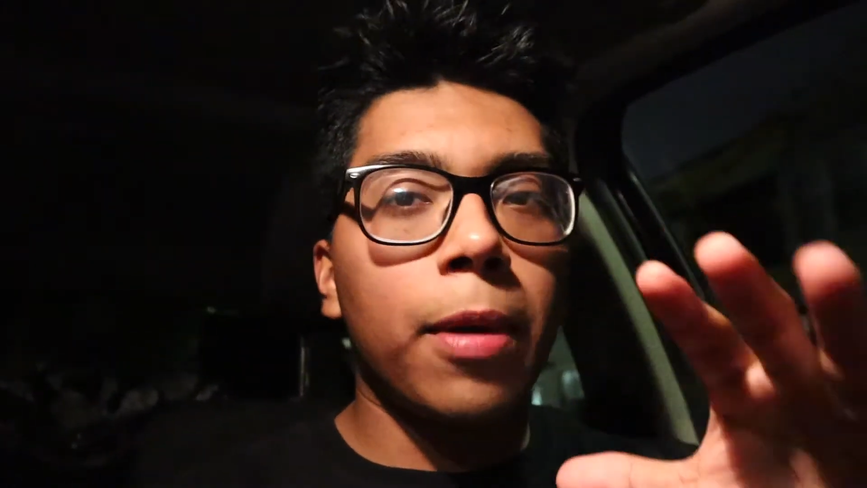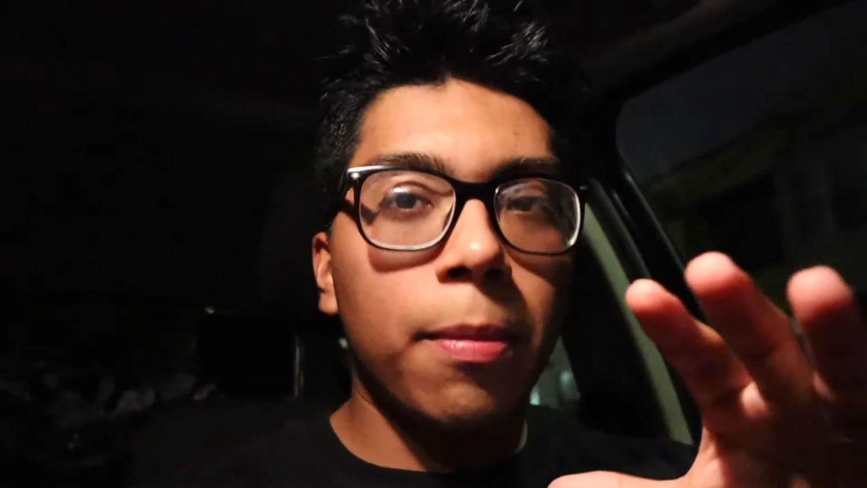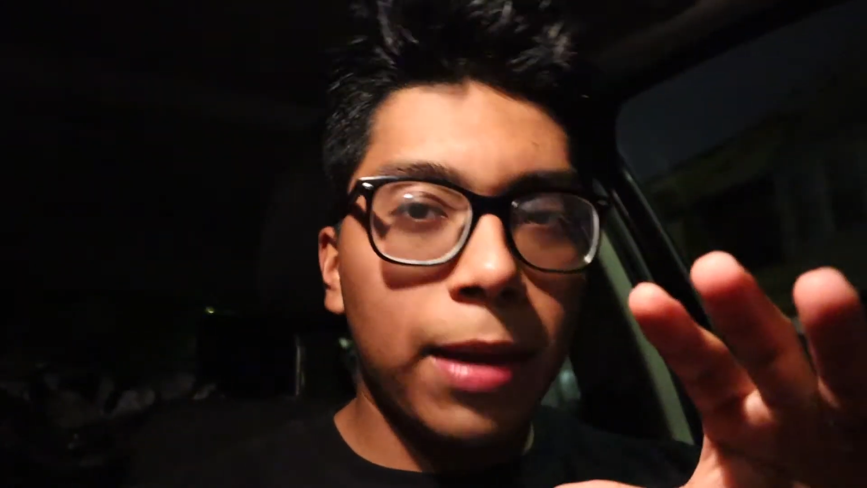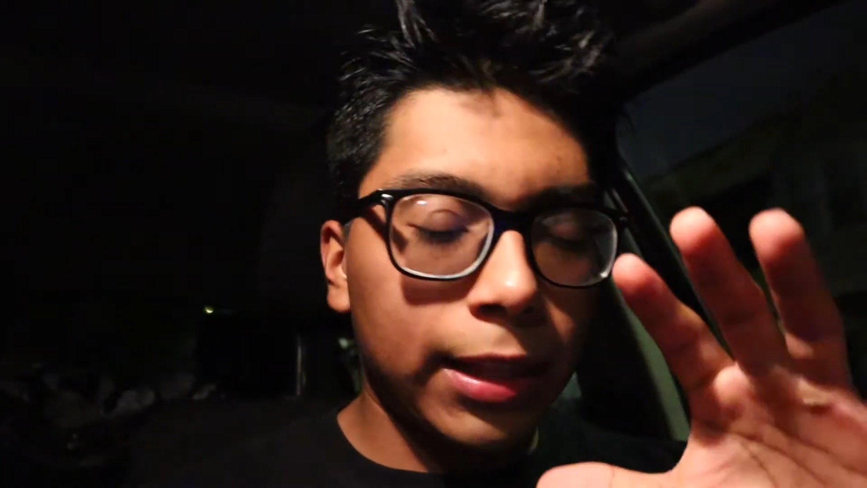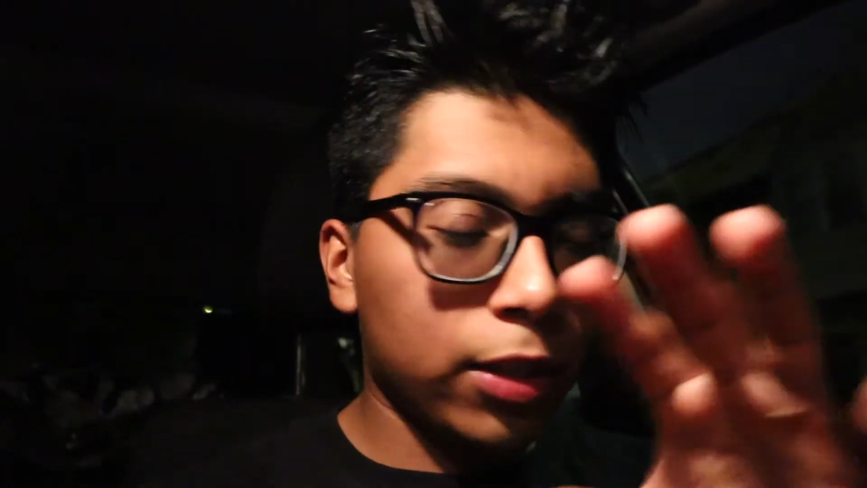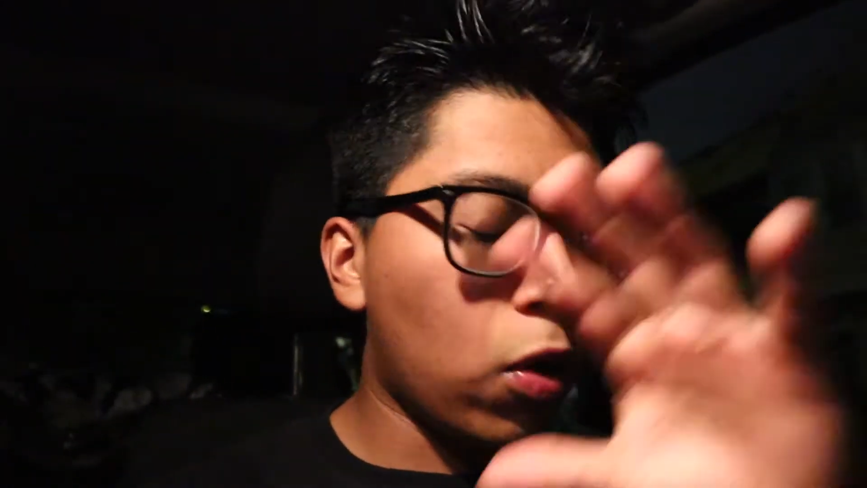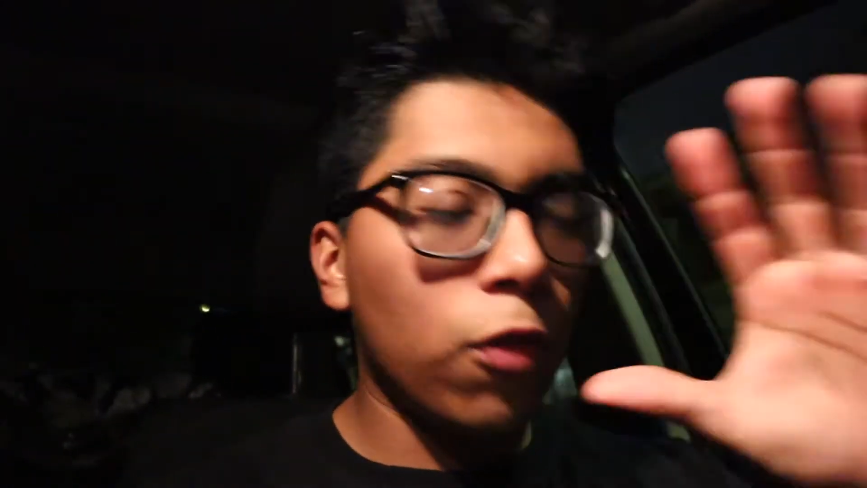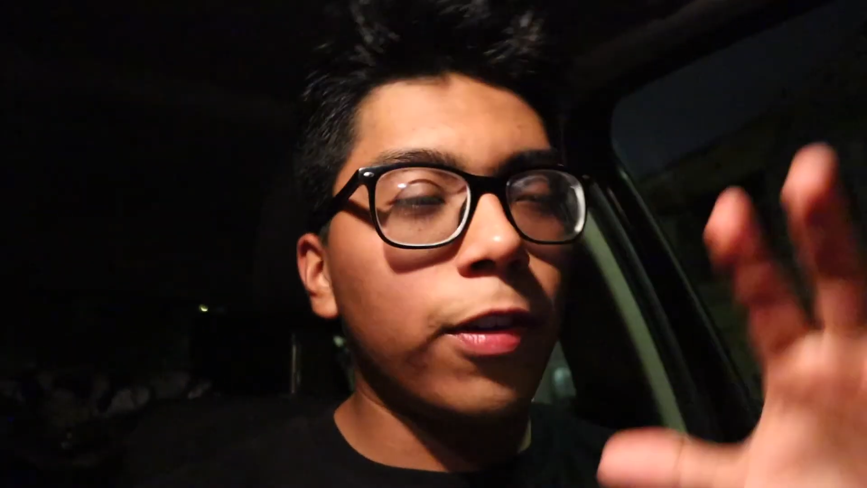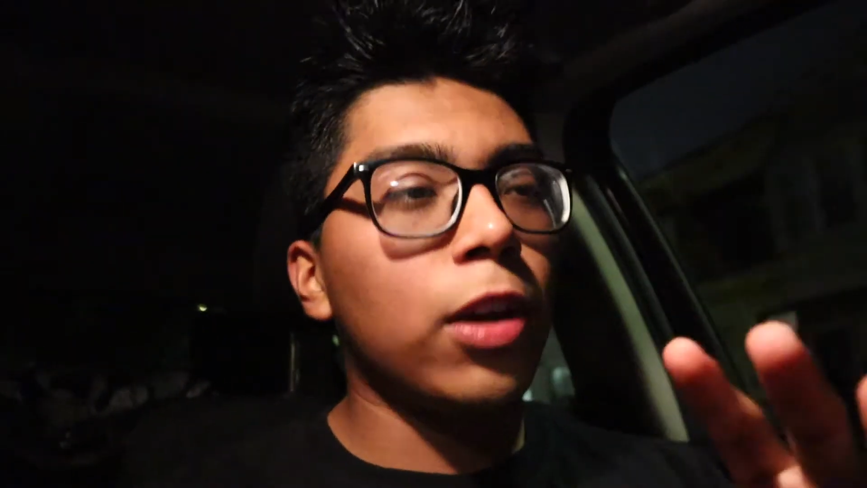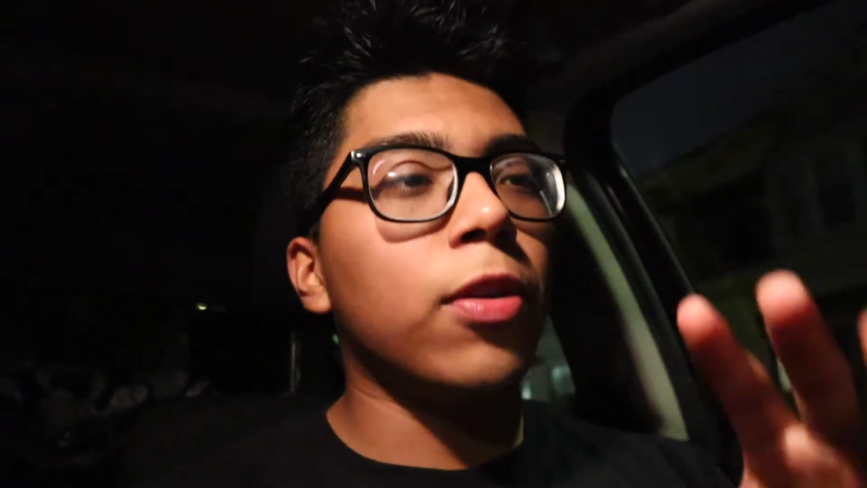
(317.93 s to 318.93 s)
gonna make this whole
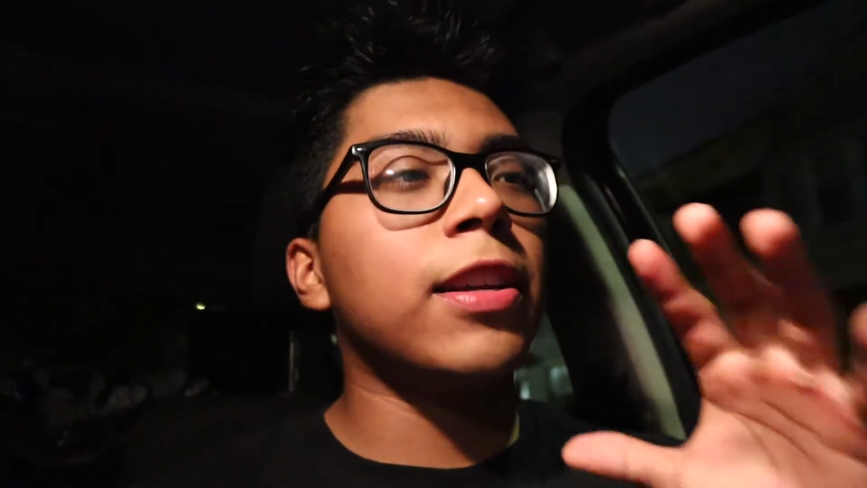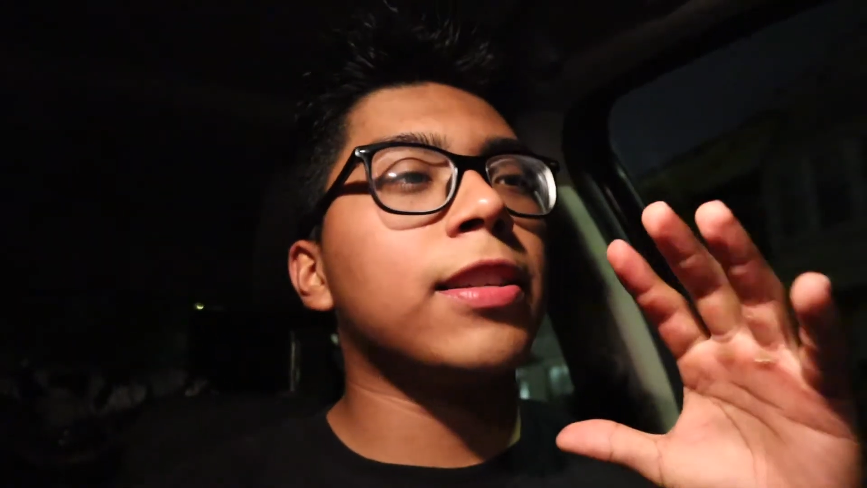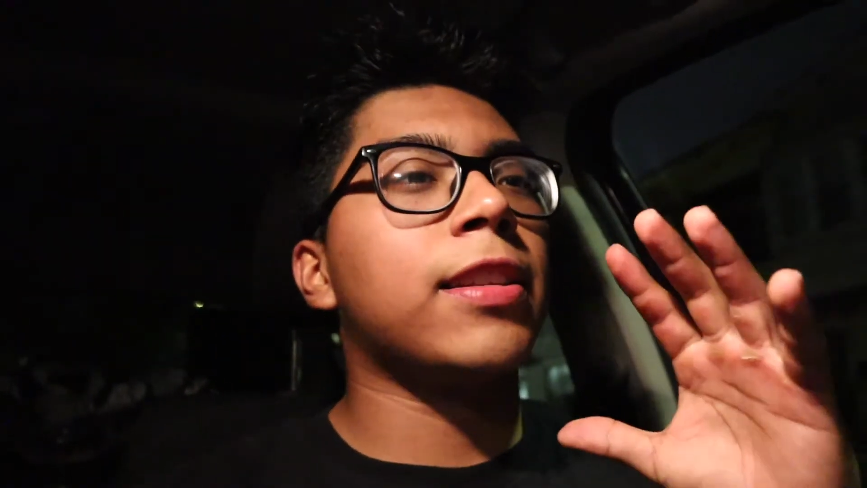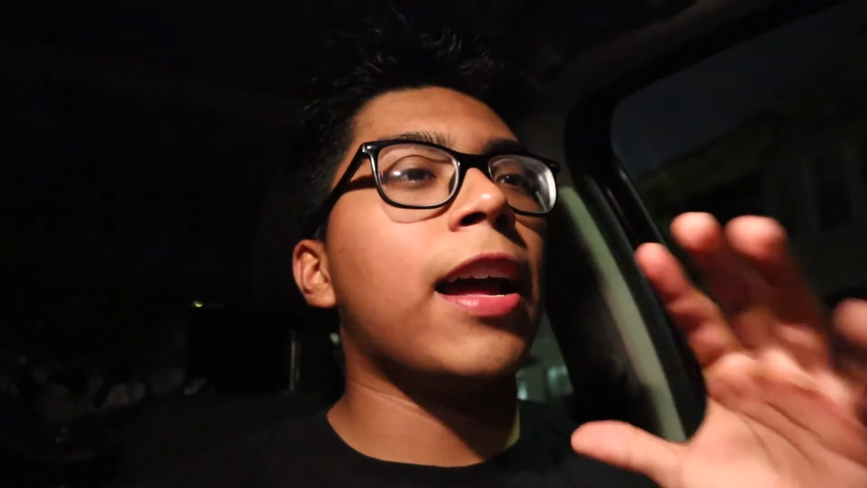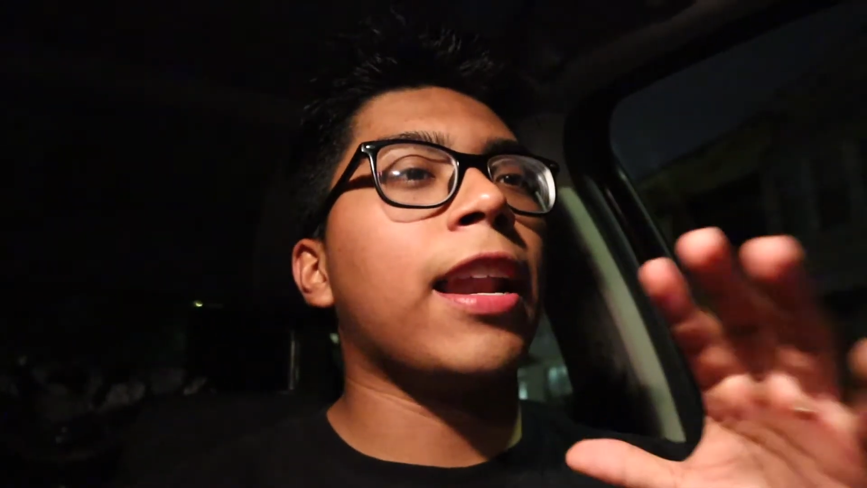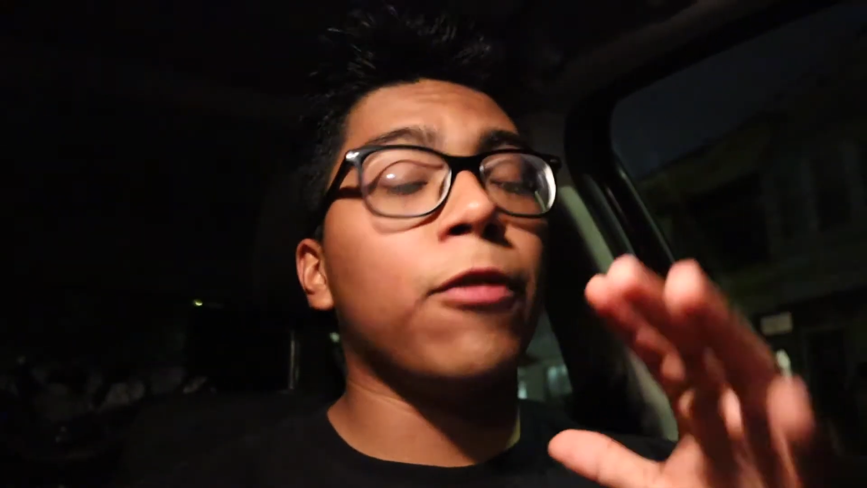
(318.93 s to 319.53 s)
video is that,